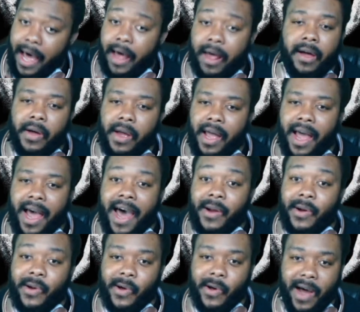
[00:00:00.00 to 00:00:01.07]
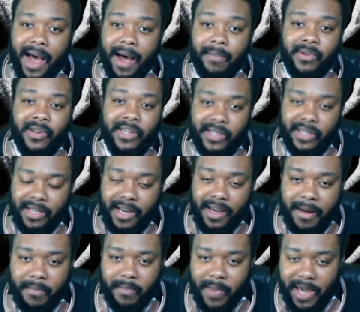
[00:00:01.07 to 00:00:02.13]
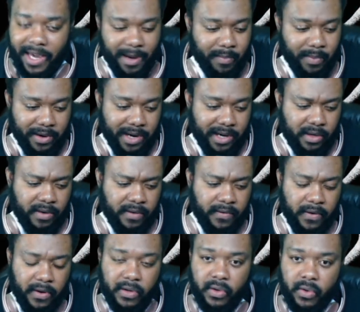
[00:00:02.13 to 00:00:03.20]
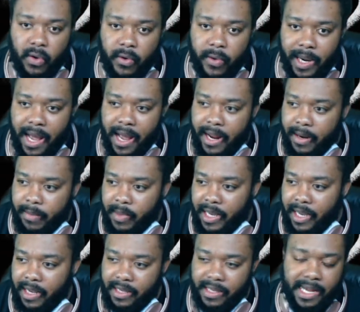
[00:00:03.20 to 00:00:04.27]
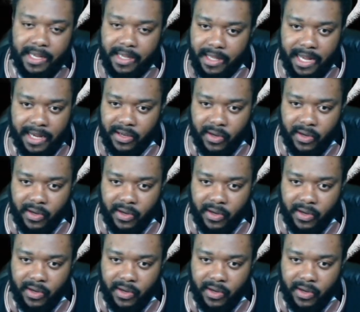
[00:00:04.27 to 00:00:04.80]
I, don't know. I'm just making predictions for the storyline because that's that's